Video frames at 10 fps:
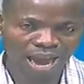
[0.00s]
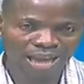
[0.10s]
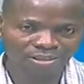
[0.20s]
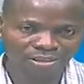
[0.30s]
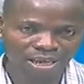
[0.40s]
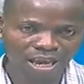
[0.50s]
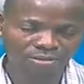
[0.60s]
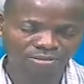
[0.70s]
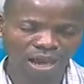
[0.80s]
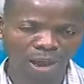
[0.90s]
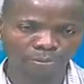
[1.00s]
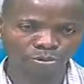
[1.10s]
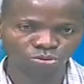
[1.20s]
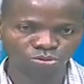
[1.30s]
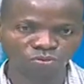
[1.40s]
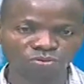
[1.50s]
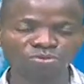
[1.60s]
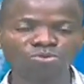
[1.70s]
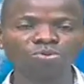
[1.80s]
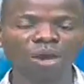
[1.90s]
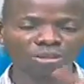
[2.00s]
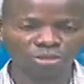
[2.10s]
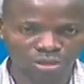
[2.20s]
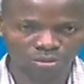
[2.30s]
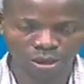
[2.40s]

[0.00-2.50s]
its apostrophe, you are talking